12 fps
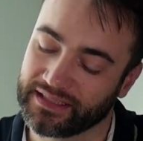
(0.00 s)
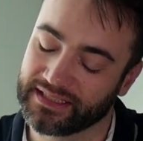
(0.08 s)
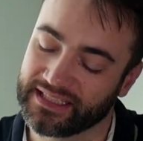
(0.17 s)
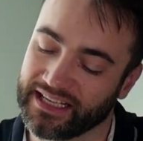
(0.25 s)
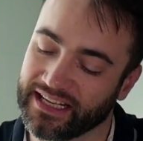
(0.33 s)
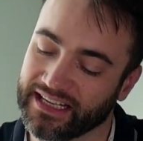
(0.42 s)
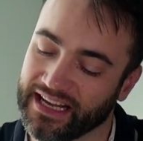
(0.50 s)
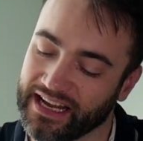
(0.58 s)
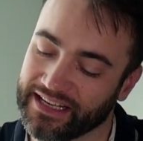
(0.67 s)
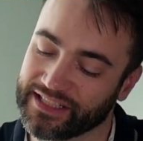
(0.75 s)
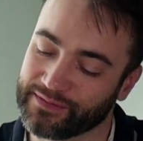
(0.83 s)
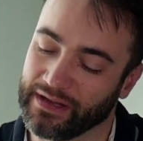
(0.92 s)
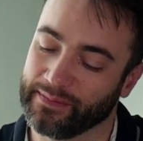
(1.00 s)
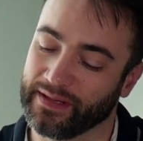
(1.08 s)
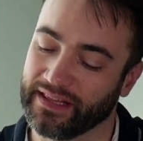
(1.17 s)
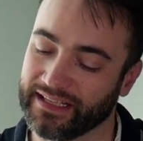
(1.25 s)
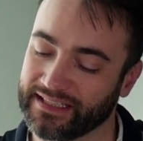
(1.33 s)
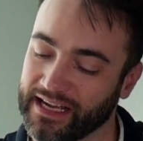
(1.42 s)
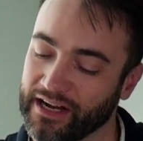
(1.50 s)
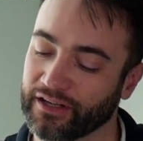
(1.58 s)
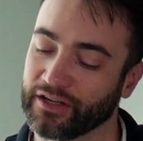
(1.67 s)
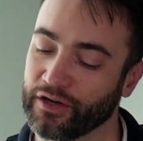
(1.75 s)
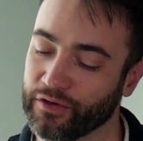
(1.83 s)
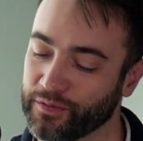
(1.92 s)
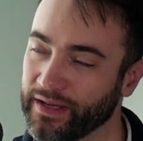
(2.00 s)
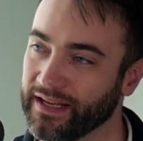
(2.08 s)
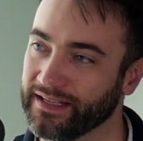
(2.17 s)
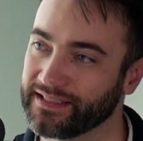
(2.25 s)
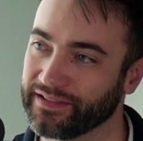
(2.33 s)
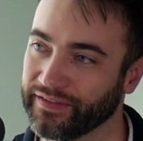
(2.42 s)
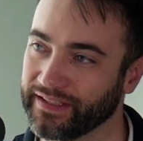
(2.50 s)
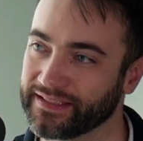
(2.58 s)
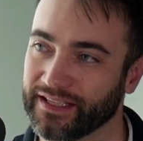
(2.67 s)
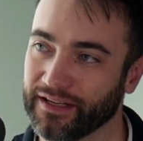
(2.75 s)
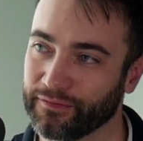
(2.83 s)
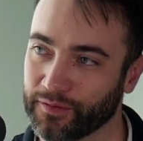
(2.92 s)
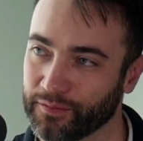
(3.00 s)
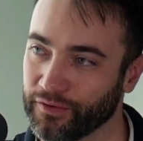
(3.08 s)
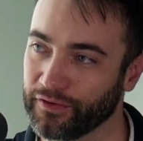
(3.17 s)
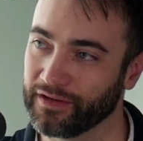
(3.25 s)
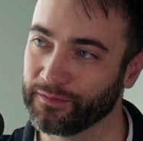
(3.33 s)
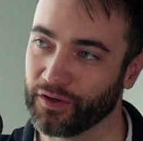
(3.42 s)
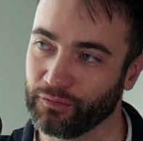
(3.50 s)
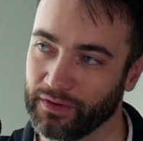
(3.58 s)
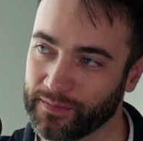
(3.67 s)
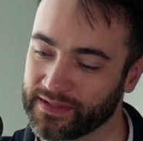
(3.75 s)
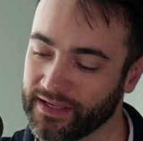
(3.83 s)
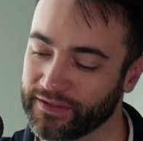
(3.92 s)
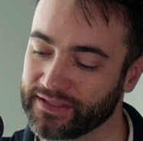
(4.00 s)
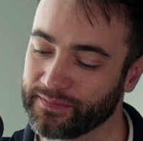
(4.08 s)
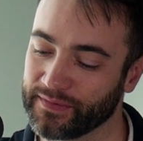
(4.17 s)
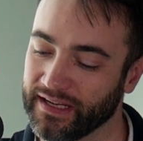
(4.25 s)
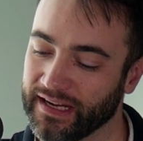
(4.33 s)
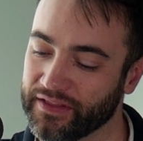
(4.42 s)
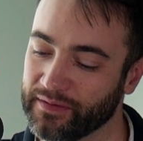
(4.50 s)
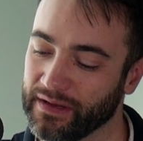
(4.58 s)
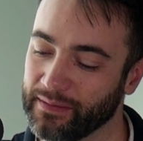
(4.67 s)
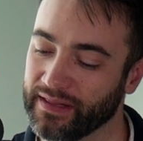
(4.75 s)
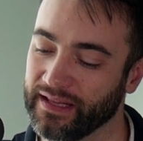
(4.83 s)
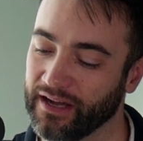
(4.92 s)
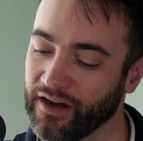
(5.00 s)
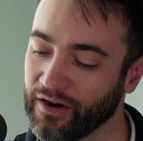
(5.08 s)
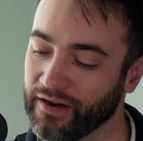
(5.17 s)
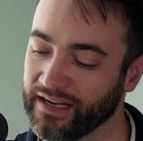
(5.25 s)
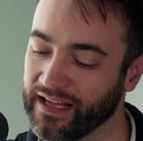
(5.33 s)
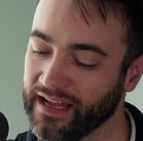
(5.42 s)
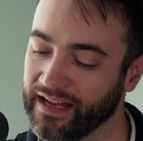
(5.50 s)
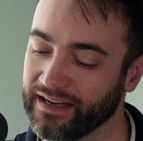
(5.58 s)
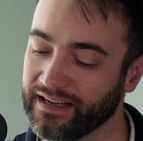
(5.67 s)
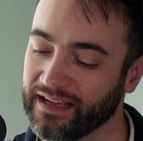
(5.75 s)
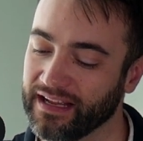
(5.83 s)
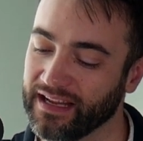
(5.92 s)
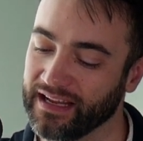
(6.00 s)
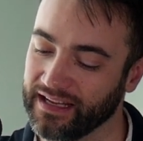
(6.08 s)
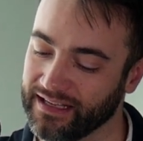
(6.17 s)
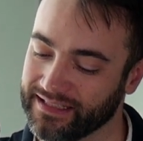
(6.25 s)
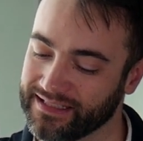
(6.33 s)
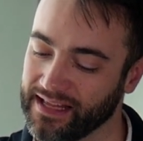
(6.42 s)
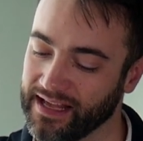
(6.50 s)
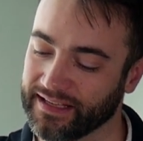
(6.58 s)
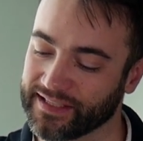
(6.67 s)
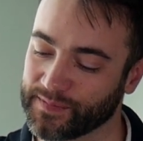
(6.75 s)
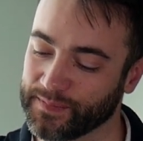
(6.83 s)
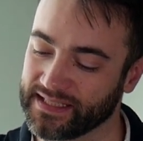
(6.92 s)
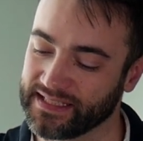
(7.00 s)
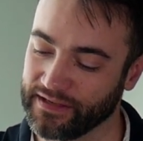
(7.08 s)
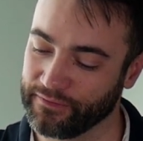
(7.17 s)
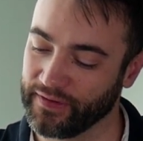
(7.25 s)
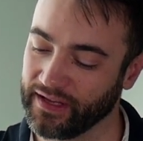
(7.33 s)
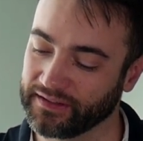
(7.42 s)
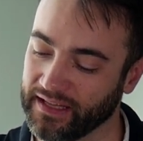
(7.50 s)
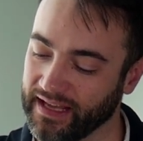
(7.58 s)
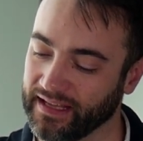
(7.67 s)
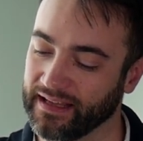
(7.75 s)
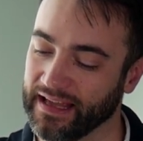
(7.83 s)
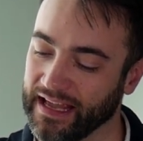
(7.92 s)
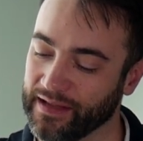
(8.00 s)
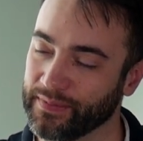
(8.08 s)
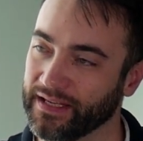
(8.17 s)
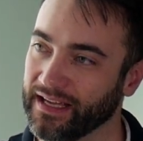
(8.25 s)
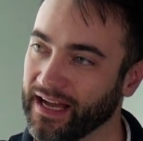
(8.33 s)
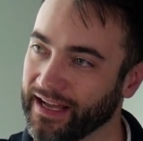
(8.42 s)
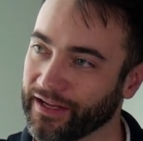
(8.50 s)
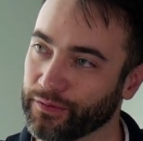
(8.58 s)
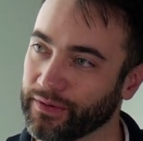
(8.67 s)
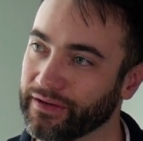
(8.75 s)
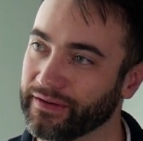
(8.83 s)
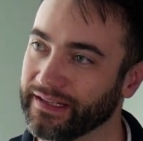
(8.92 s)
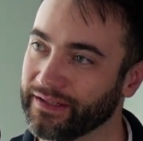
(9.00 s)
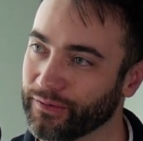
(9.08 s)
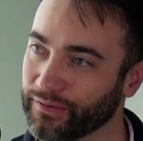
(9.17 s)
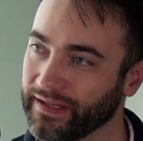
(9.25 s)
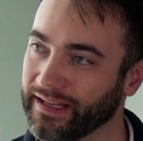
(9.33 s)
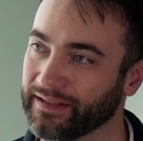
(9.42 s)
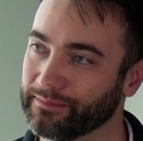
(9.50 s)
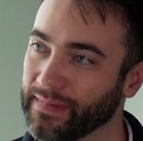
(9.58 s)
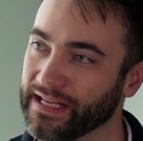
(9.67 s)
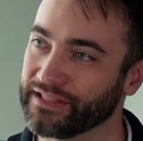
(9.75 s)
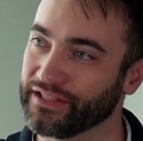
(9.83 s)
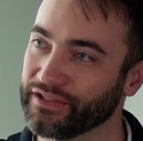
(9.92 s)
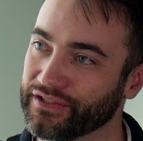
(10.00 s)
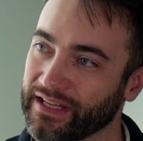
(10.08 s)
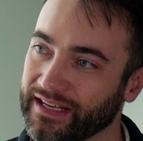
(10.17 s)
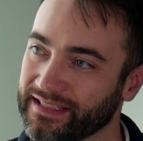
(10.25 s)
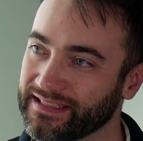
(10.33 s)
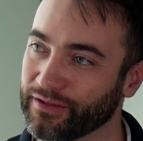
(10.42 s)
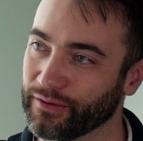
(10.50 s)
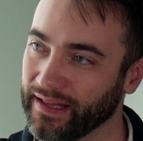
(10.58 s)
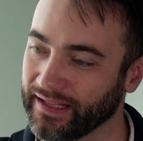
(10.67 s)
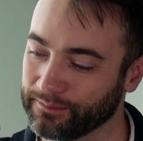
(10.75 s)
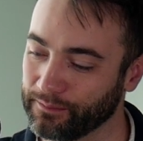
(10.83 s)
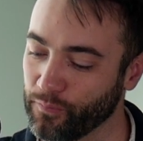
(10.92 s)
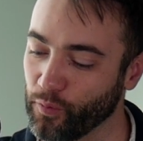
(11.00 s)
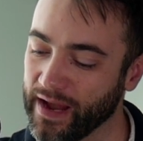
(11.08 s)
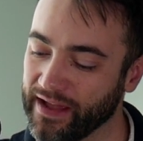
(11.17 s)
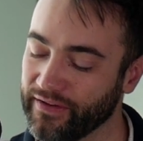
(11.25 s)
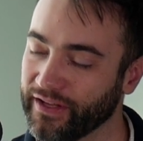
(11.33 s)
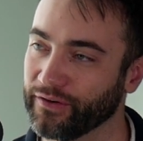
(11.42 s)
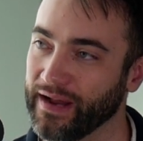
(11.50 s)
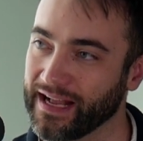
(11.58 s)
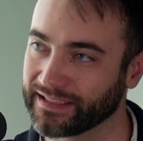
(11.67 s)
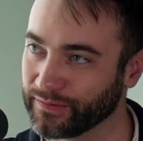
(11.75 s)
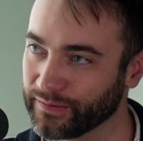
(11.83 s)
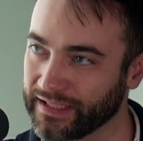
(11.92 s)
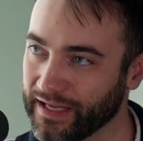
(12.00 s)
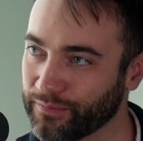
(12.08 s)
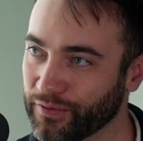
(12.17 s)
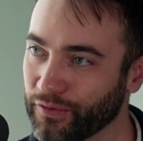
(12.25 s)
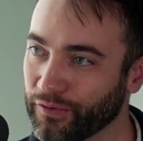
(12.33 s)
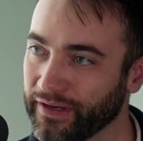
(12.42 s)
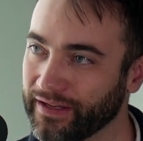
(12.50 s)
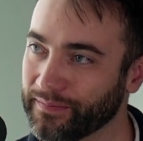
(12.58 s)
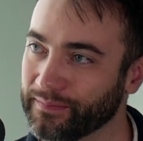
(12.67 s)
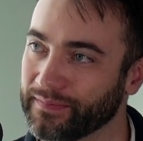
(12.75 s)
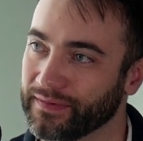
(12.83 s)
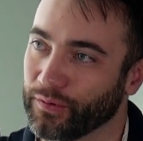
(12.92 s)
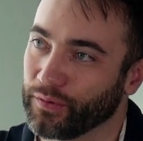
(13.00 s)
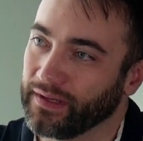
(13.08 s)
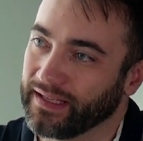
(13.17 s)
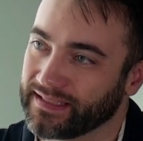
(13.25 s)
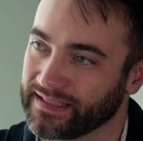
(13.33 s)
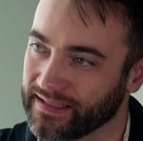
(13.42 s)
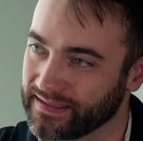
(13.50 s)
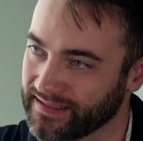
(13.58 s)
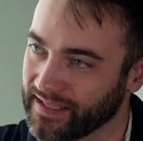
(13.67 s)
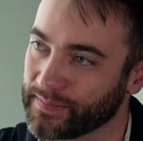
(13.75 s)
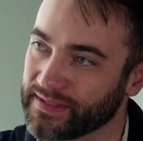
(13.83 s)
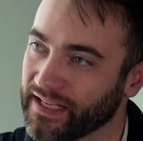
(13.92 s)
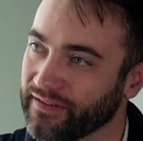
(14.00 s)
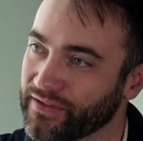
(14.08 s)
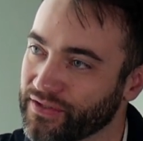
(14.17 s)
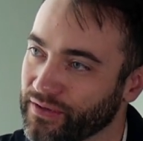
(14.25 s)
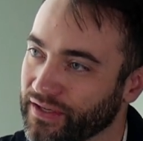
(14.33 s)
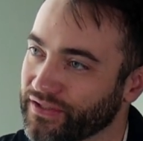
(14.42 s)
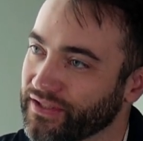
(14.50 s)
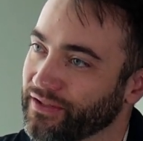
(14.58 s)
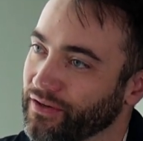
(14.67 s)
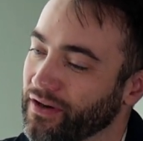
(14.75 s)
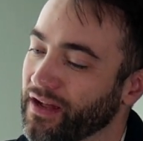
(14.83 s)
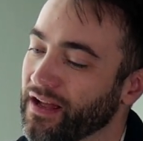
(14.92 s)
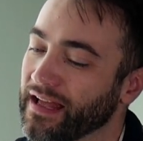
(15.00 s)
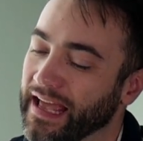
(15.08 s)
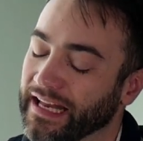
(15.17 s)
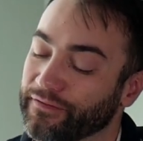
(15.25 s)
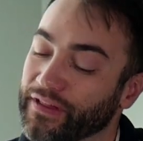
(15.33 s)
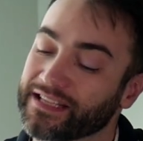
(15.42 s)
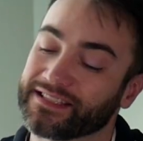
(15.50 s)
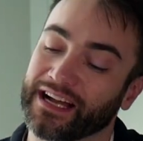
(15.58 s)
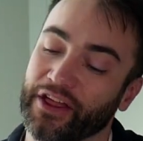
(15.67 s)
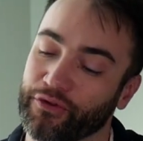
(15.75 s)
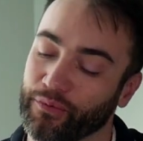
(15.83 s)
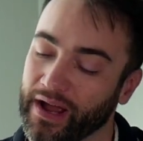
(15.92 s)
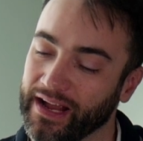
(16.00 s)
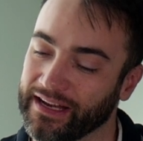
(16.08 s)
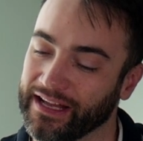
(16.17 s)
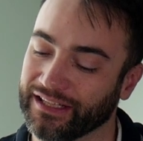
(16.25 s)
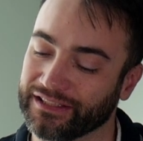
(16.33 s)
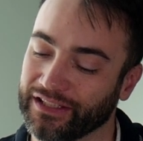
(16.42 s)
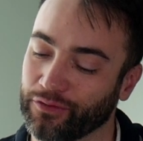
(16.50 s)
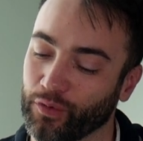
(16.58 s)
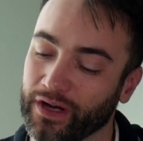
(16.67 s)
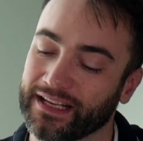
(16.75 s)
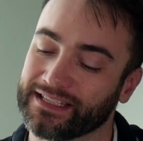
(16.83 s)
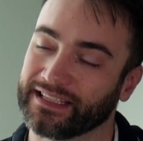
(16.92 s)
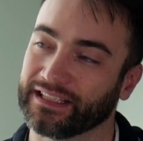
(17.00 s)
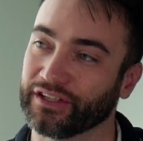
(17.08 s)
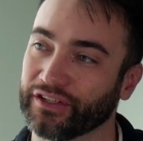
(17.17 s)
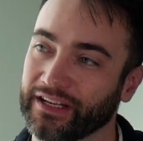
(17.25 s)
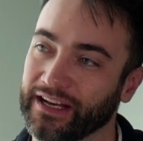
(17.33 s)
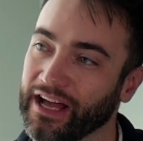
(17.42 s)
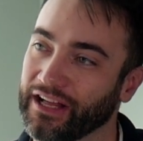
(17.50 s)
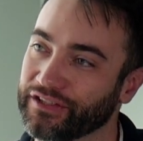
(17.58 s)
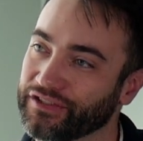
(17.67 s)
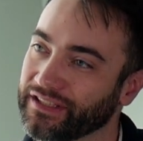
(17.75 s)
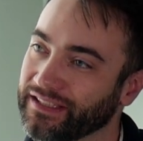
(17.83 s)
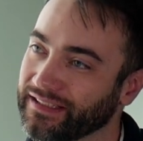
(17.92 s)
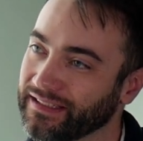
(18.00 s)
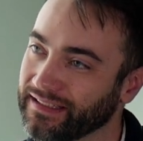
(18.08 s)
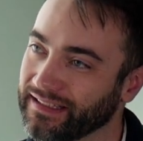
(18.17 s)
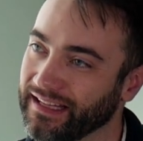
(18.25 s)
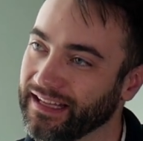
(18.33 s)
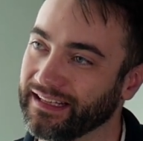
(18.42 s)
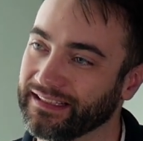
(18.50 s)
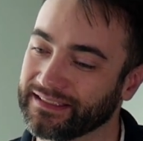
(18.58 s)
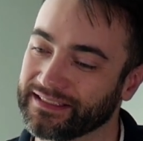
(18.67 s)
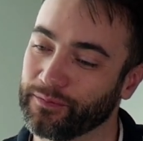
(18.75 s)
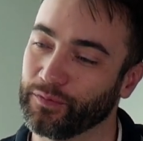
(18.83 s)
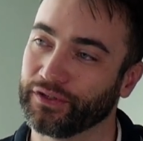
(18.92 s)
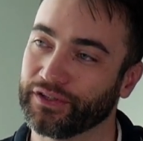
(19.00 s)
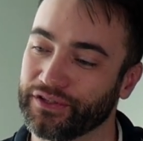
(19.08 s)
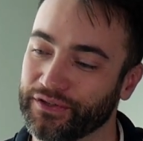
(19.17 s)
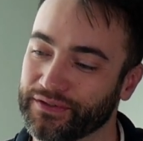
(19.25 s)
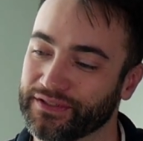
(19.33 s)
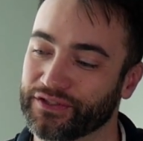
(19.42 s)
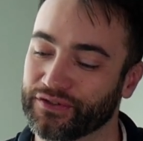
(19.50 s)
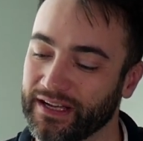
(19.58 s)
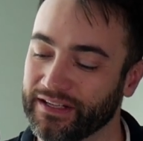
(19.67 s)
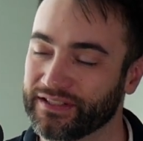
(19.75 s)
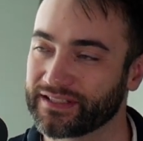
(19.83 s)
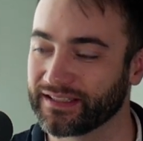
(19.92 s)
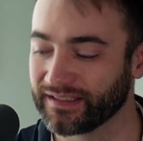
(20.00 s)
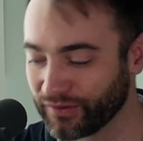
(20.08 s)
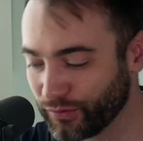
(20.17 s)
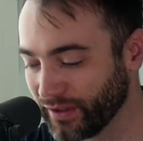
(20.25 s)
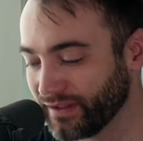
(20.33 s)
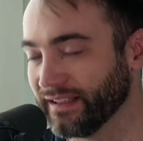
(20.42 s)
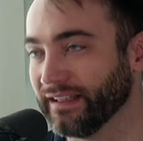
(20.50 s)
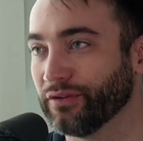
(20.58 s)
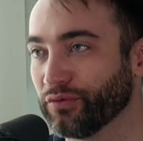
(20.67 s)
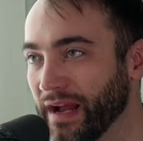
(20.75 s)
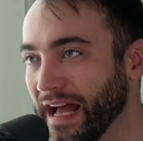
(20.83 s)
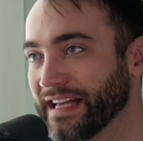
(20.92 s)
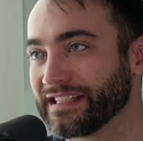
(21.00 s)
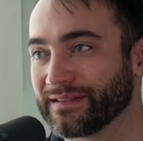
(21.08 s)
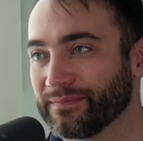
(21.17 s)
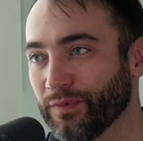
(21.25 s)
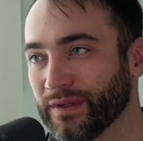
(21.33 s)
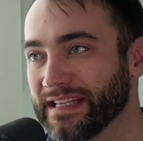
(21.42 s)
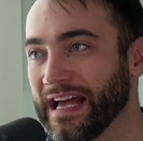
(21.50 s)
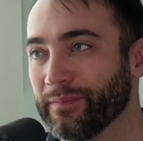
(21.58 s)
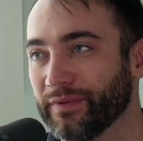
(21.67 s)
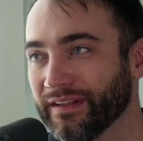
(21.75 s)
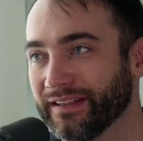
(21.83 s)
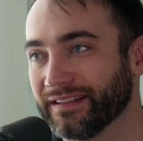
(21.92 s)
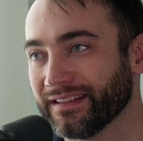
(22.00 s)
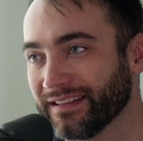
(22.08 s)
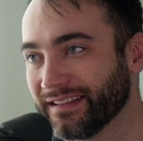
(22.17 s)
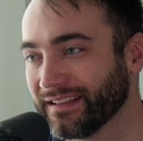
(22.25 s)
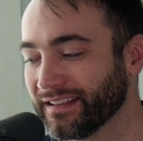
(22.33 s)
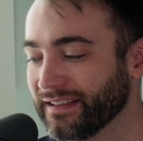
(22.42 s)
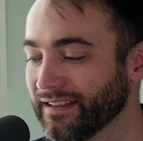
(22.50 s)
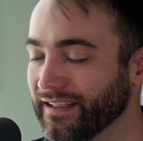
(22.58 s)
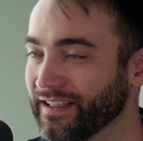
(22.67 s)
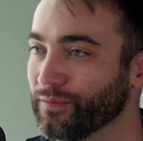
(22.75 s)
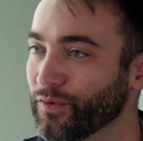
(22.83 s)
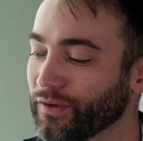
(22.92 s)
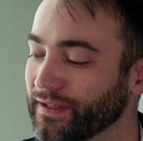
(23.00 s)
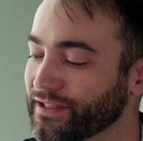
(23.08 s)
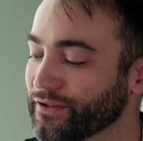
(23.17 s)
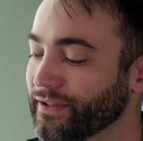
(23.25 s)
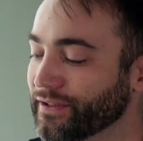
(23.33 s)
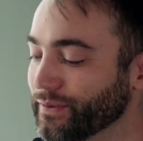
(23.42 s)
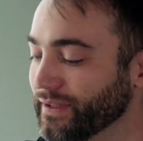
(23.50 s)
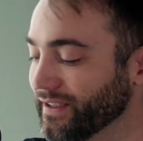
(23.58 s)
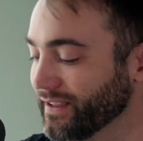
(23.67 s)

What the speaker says: the DNA is maybe the entire code base of like a software program or a website or something, and then maybe the RNA is like a specific like API query or like message that is, or like way of interacting with that program or like subset of instruction, and if that's not the right analogy, what is like a good analogy that someone could use to try and just quickly grasp what's happening in a more or less correct way?